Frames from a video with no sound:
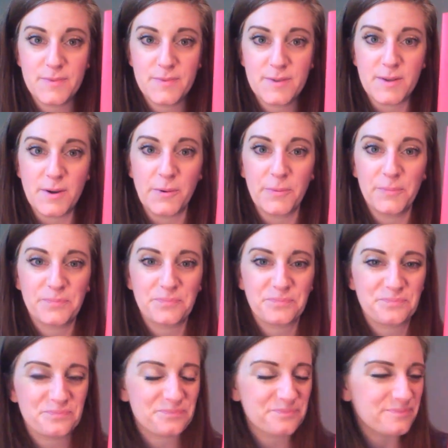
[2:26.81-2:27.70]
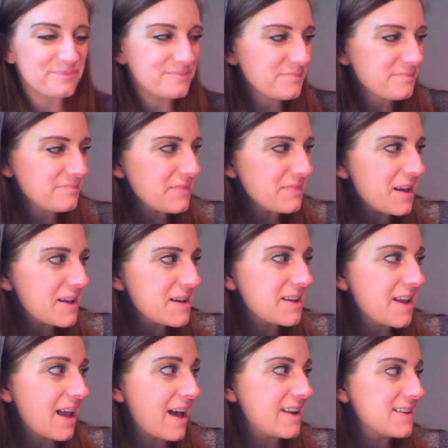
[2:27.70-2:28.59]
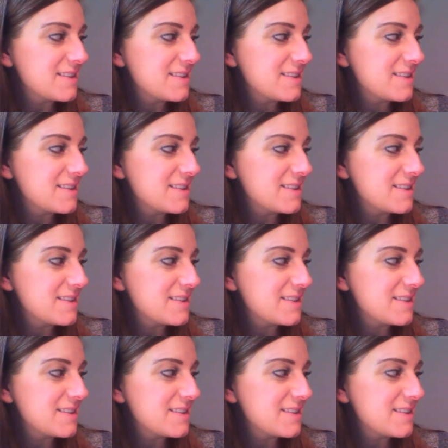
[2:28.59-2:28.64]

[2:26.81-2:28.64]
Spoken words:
So again,